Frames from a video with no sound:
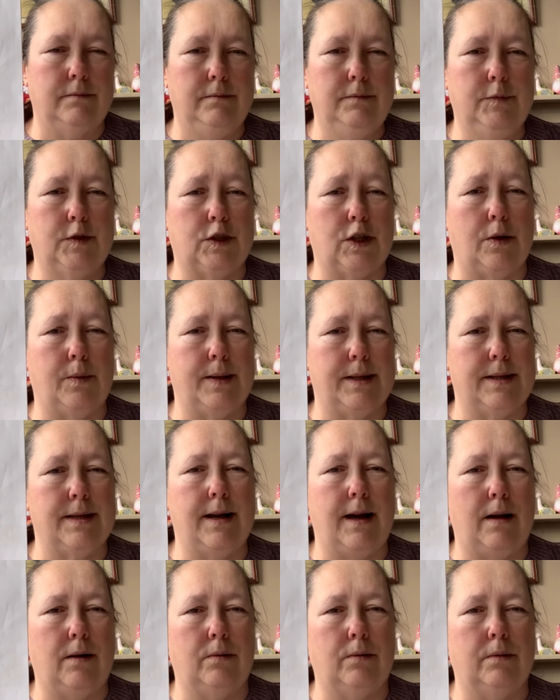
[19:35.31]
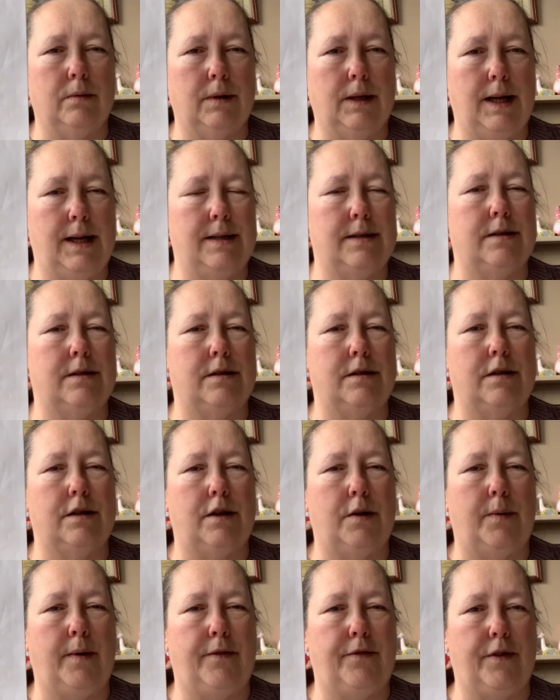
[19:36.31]
So it's now classed as a
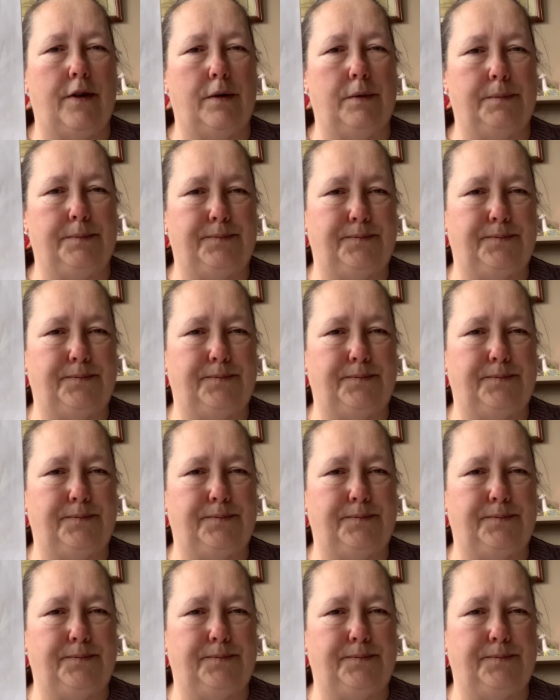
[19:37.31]
UFO.